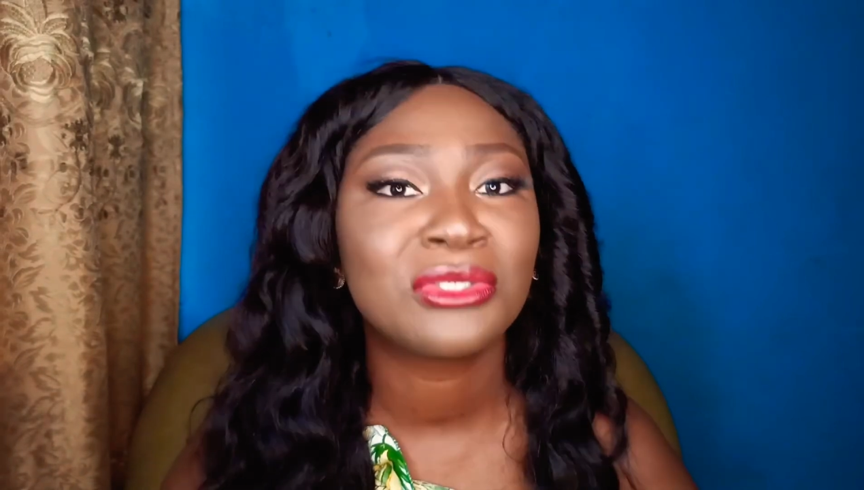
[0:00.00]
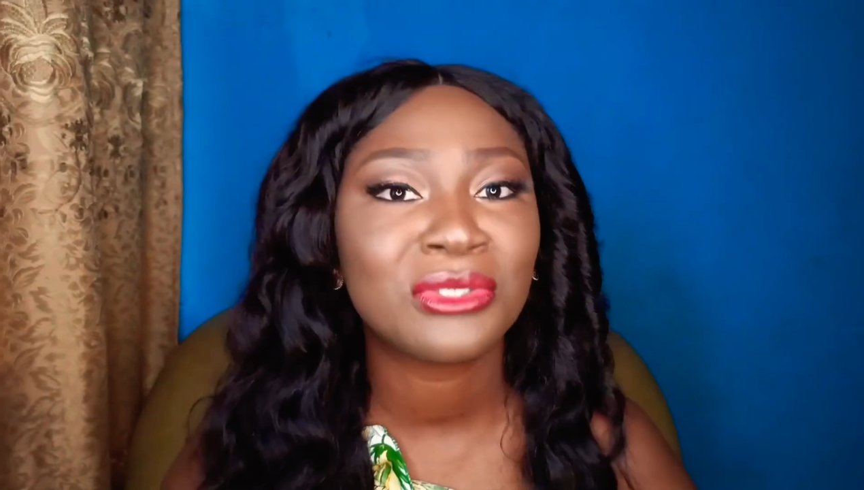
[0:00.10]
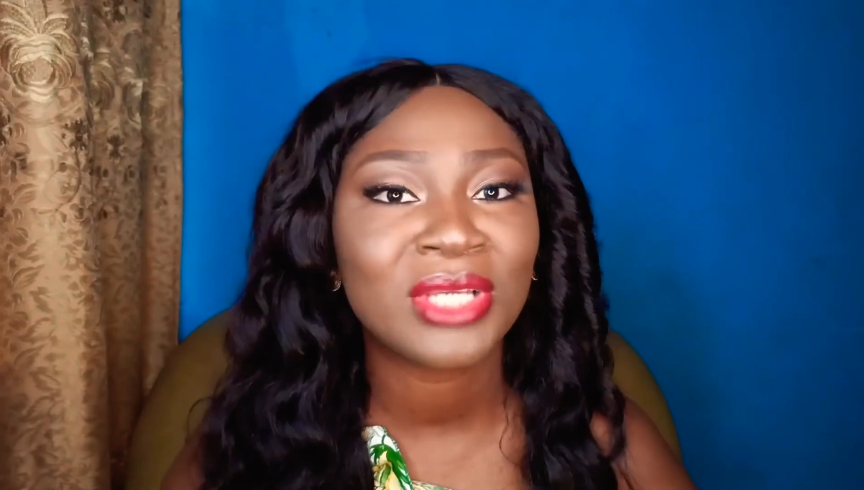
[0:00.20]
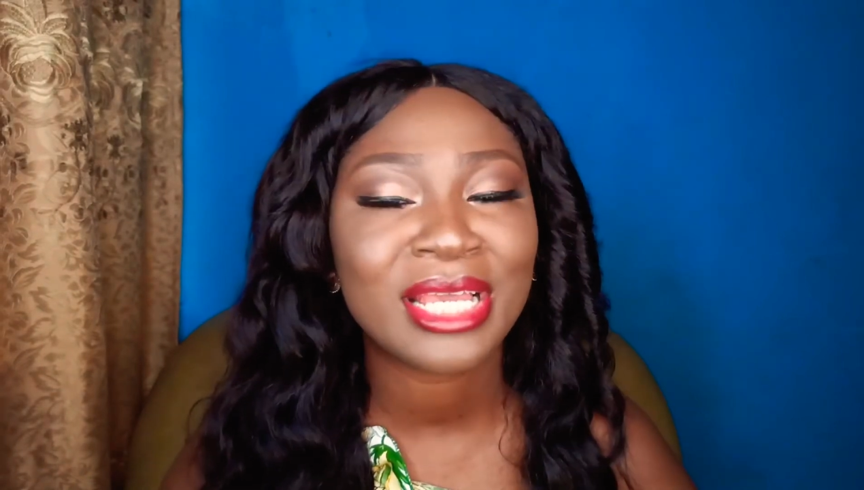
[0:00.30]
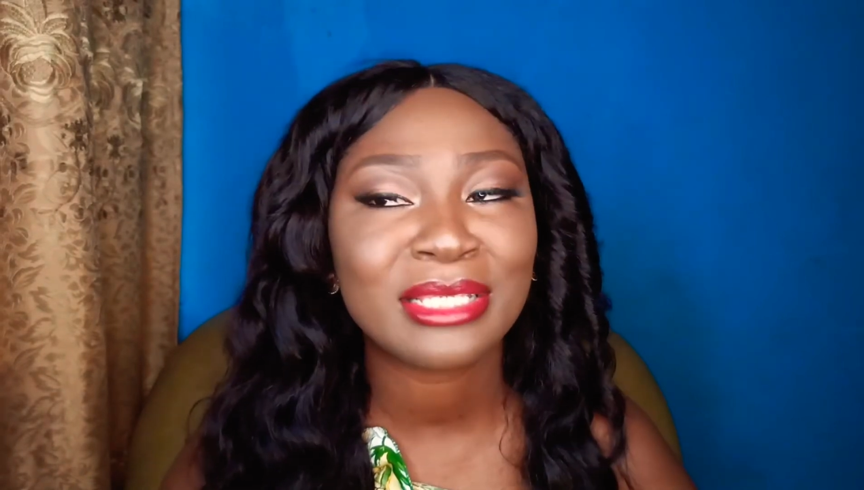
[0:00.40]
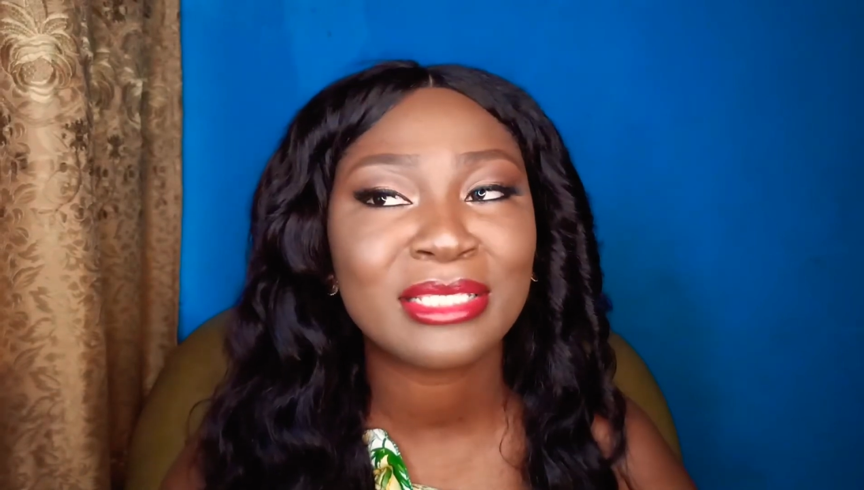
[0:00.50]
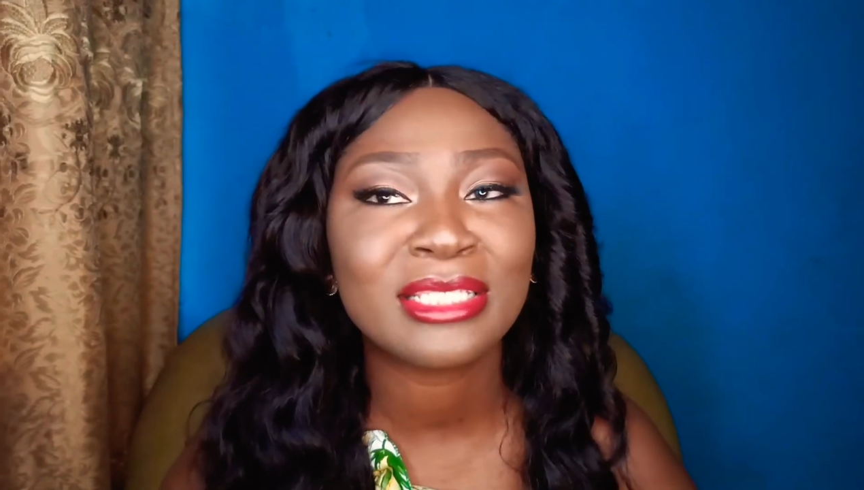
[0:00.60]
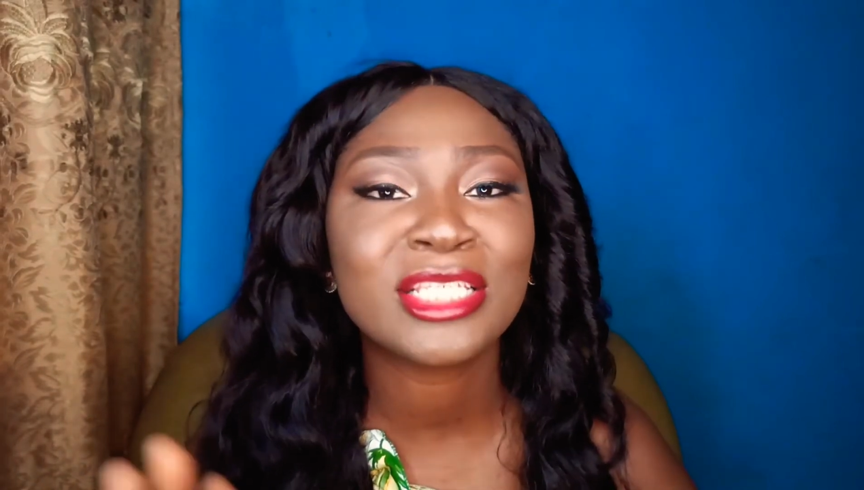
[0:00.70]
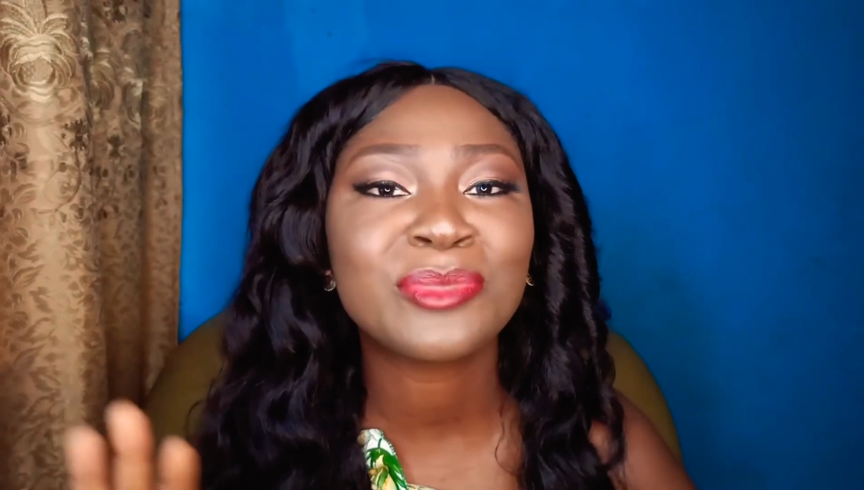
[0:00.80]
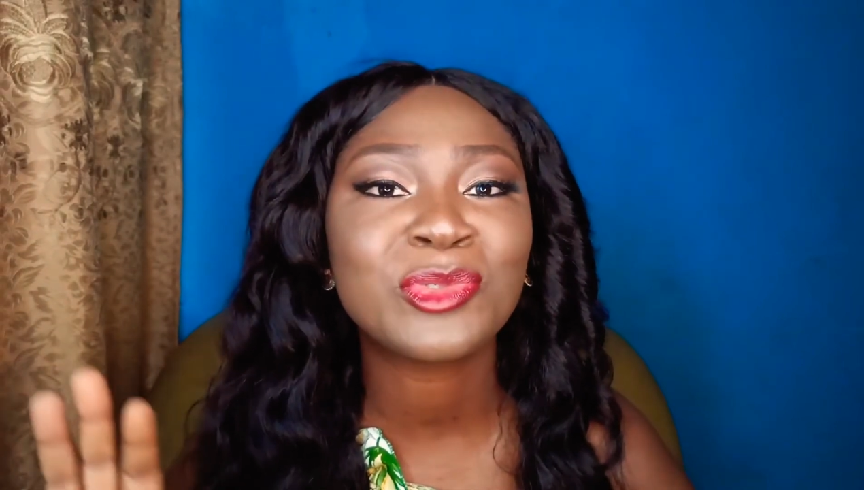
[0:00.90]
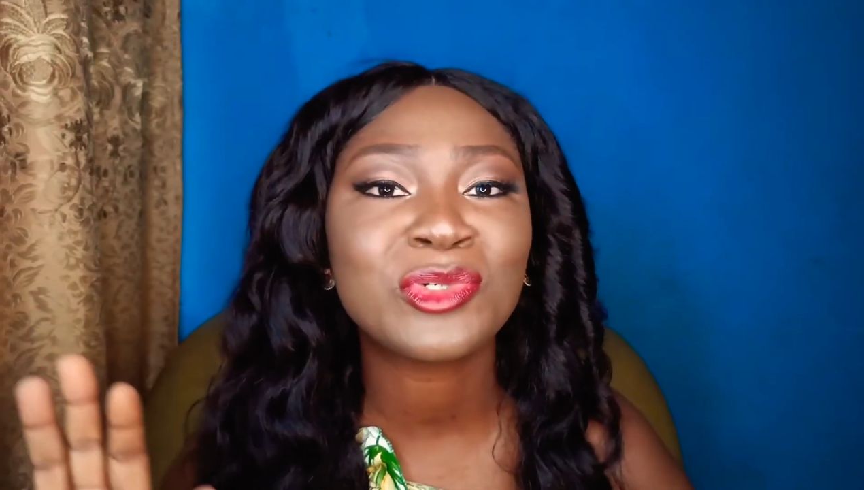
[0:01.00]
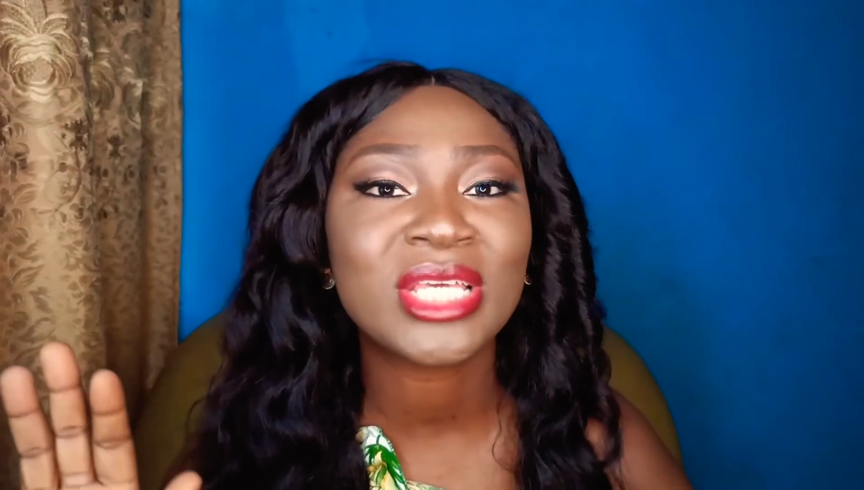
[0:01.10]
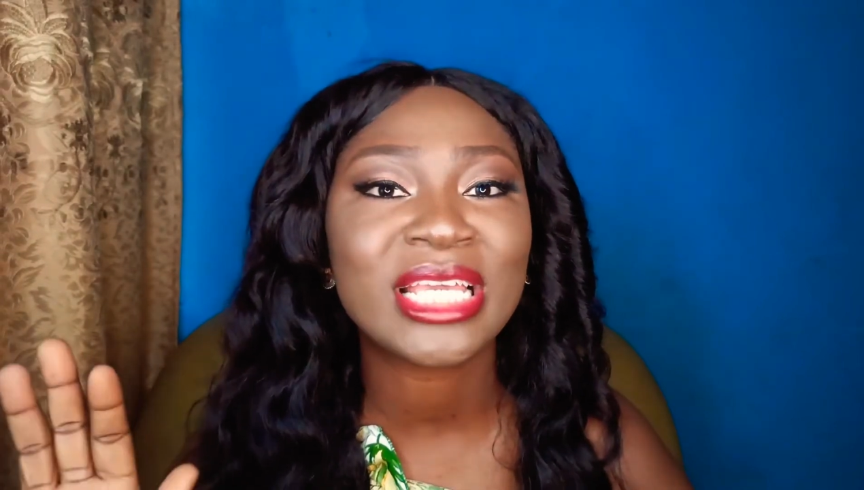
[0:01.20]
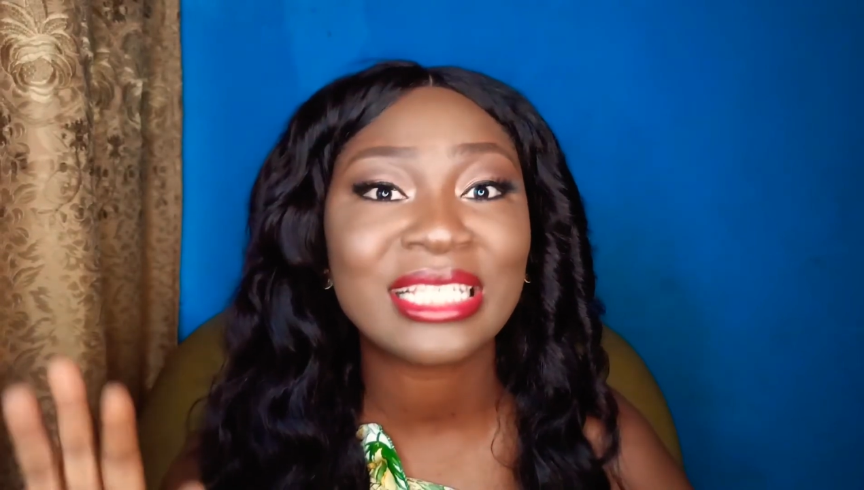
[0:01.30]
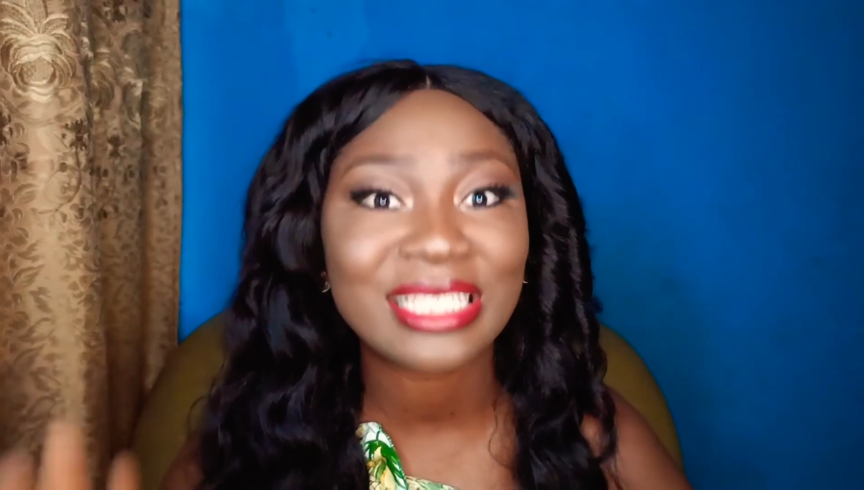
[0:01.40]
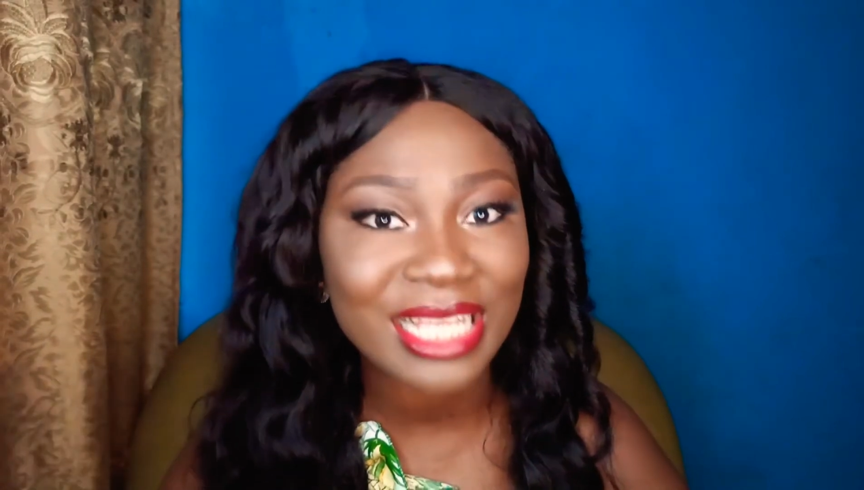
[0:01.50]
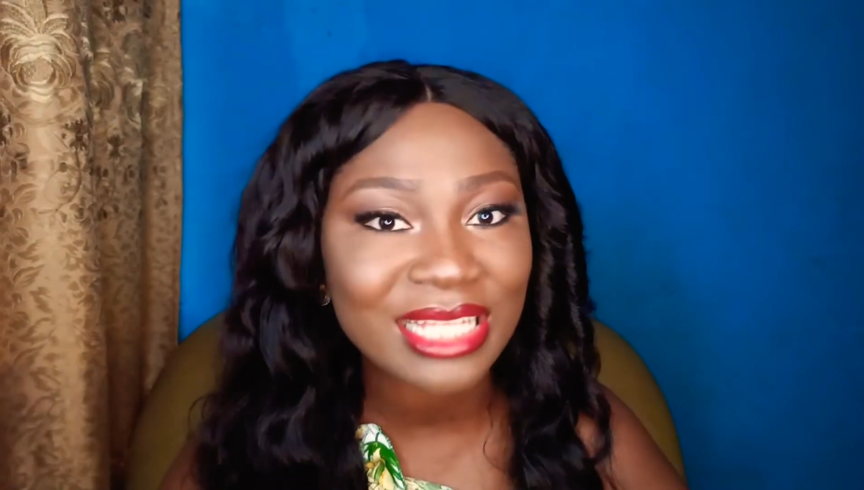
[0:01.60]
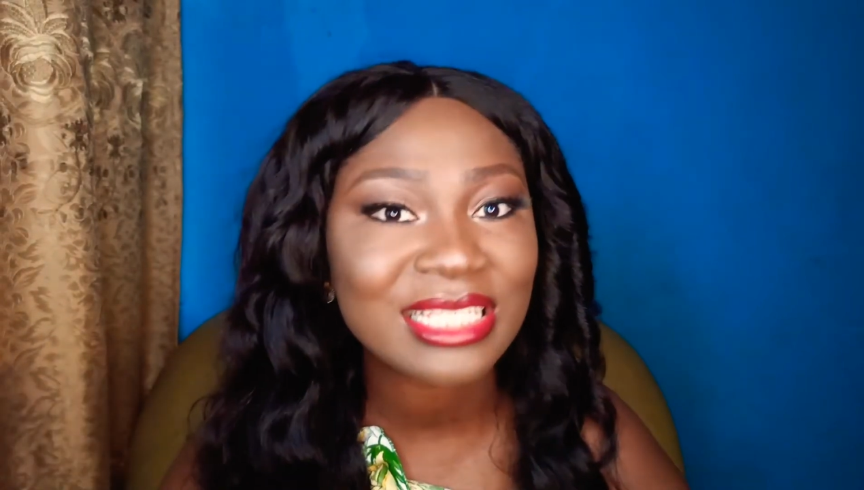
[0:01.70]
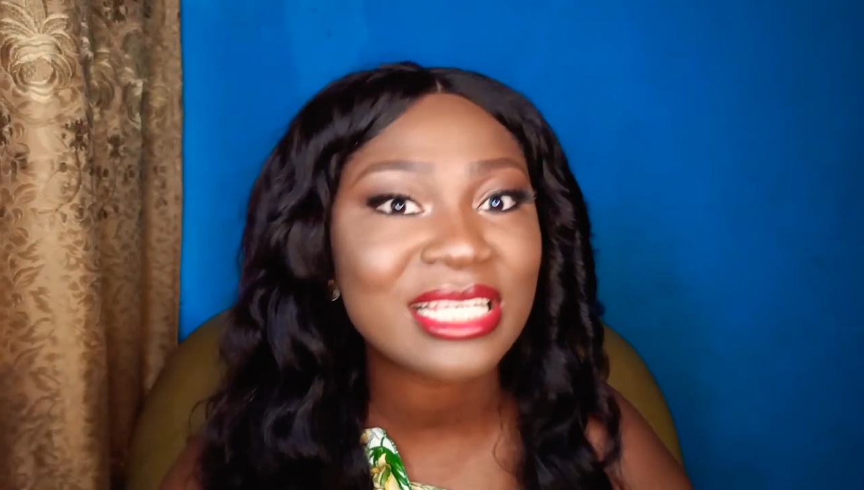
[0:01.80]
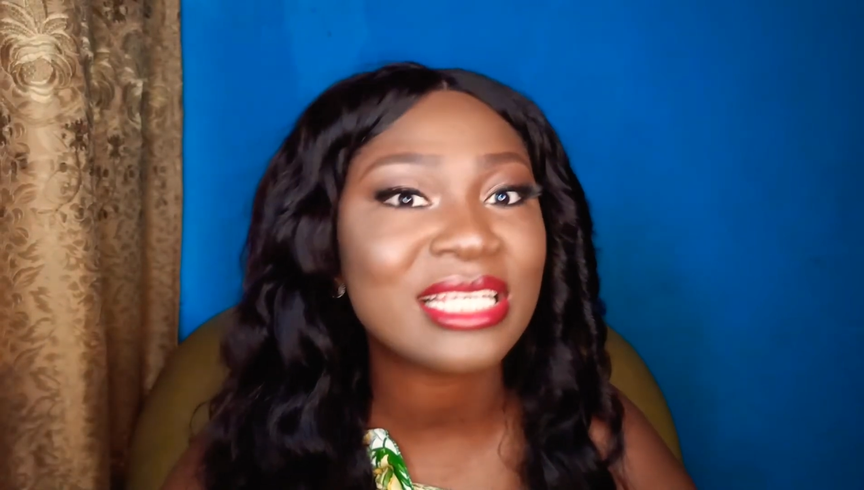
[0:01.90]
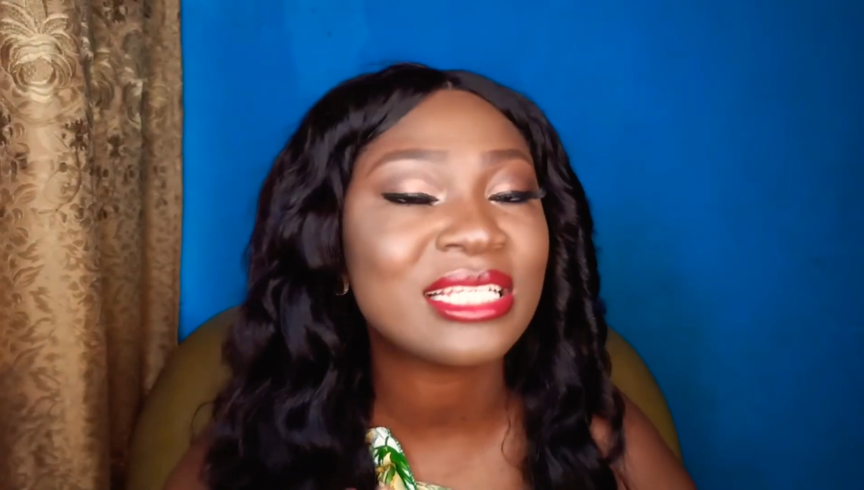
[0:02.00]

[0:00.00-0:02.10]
So guys, this book is set